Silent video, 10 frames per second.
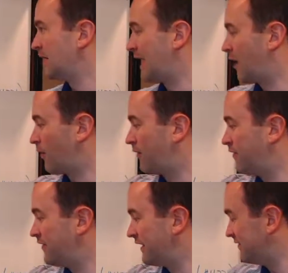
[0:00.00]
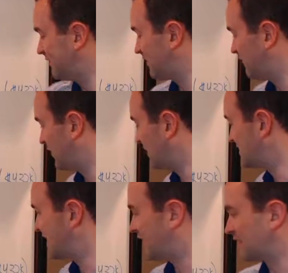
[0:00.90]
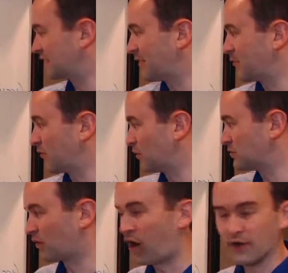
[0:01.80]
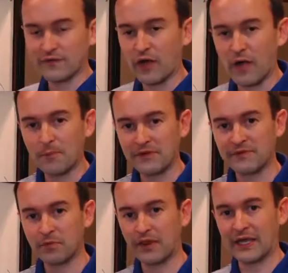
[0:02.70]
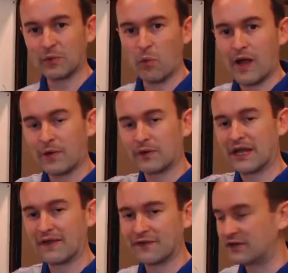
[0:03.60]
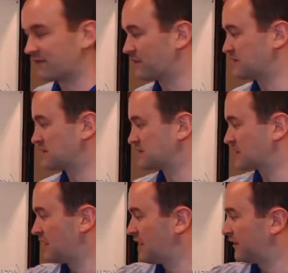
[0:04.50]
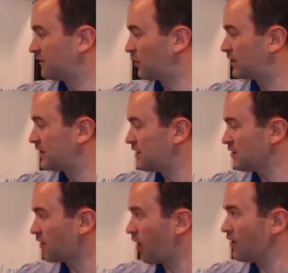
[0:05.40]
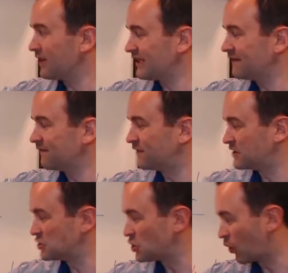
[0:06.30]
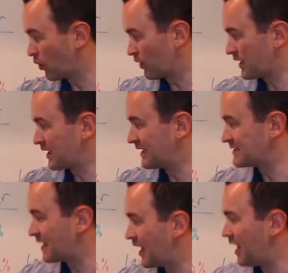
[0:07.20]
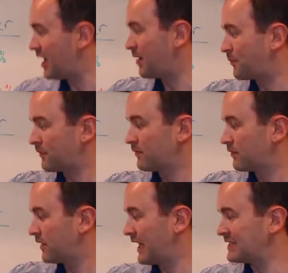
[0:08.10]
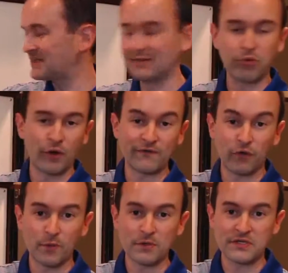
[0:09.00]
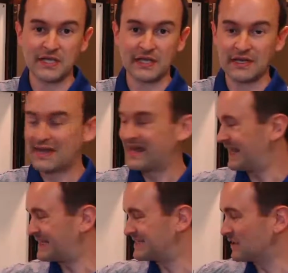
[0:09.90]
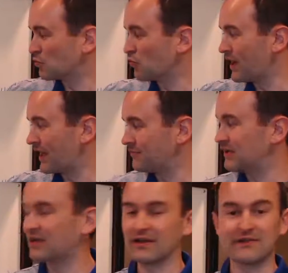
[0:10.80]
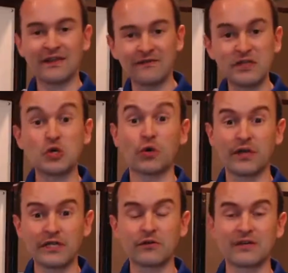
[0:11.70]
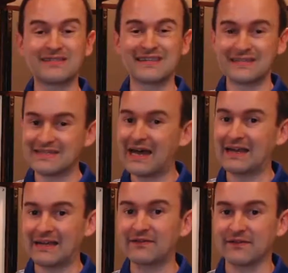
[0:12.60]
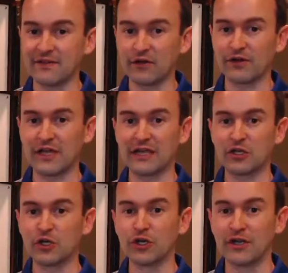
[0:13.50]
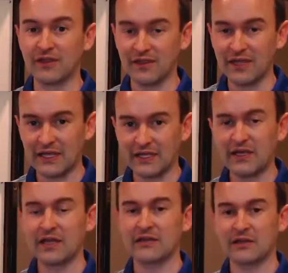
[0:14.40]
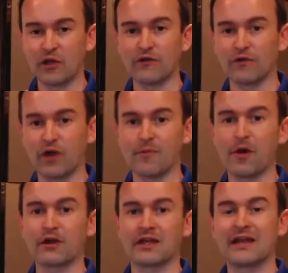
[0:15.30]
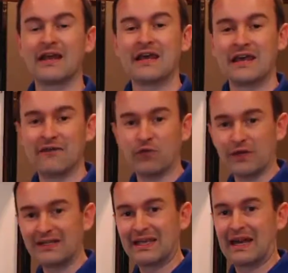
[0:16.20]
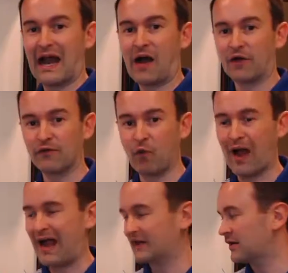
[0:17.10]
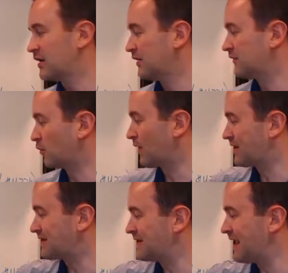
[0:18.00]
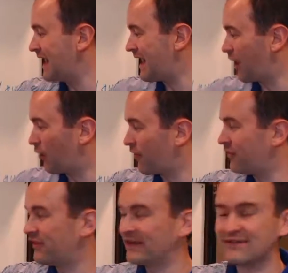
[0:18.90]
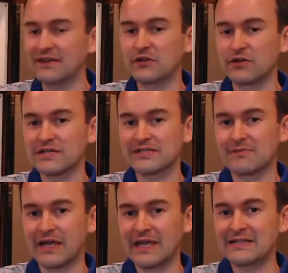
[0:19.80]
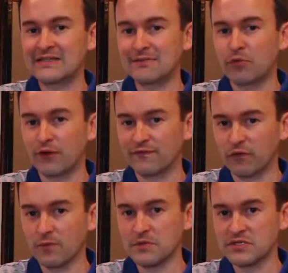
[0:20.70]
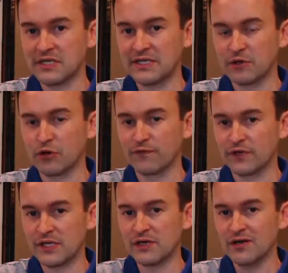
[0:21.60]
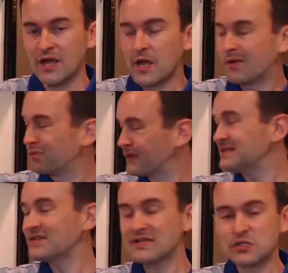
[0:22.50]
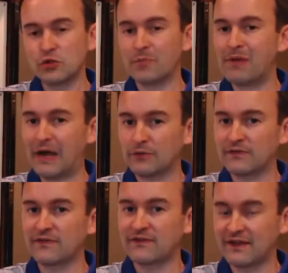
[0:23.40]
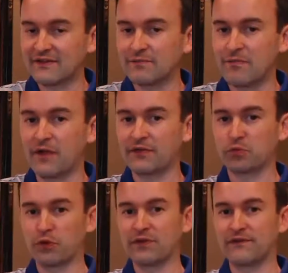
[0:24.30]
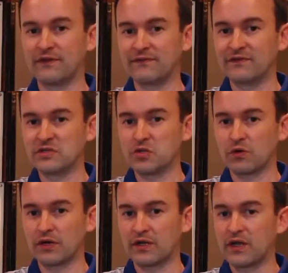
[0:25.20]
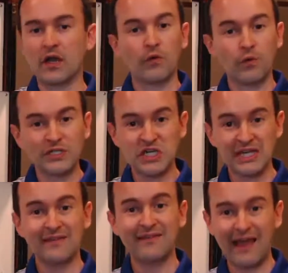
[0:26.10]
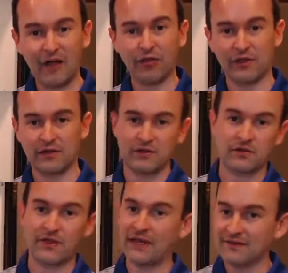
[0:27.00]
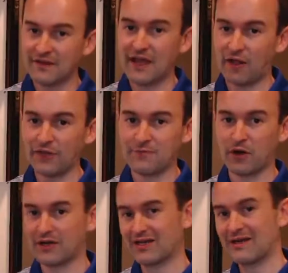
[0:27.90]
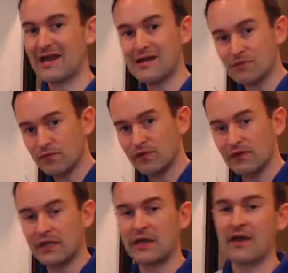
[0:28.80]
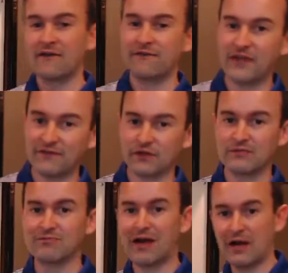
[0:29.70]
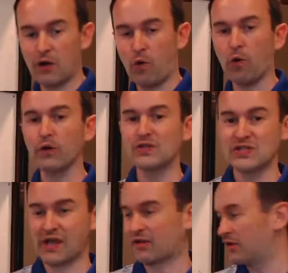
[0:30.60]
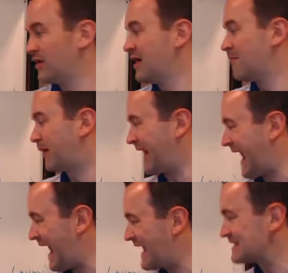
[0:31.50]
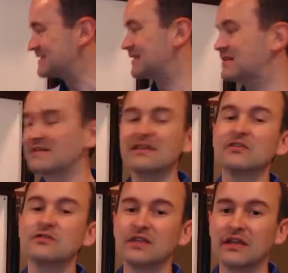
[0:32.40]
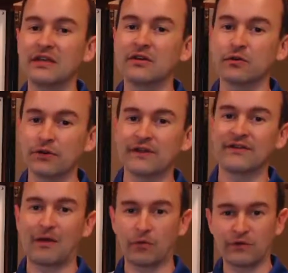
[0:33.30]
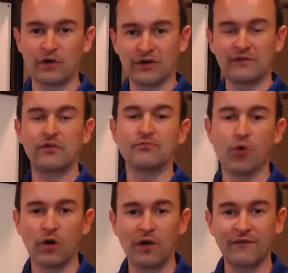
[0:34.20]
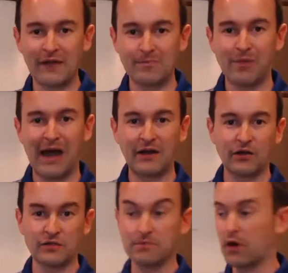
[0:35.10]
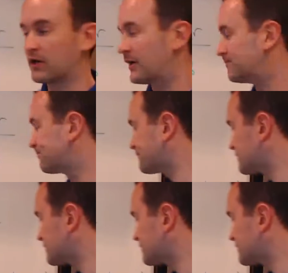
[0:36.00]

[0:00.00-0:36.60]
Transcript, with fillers: Now, this is a very telling number, which will also help explain why we have the differences. So here, our inventory is up 18.4%. It's in red because inventory increasing is not necessarily a good thing in the overall market if we get out of whack. So right now, this increasing by 18.4% year over year brings us to about six months worth of inventory, which is healthy. That is a healthy market, not really favoring buyer or seller, but as it continues to increase, that will turn into more of a buyer's market.